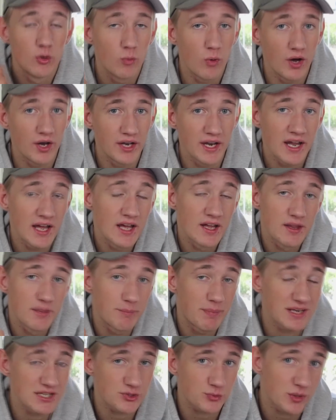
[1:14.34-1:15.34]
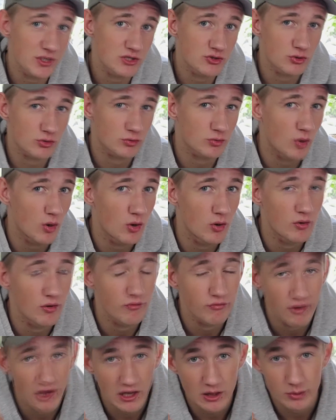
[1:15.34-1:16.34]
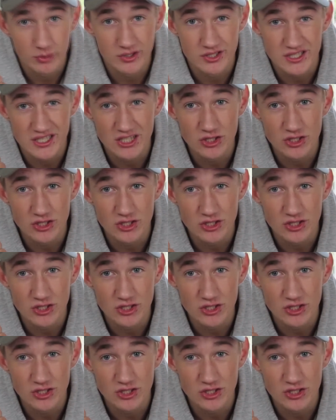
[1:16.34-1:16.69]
one, the best ways to grow followers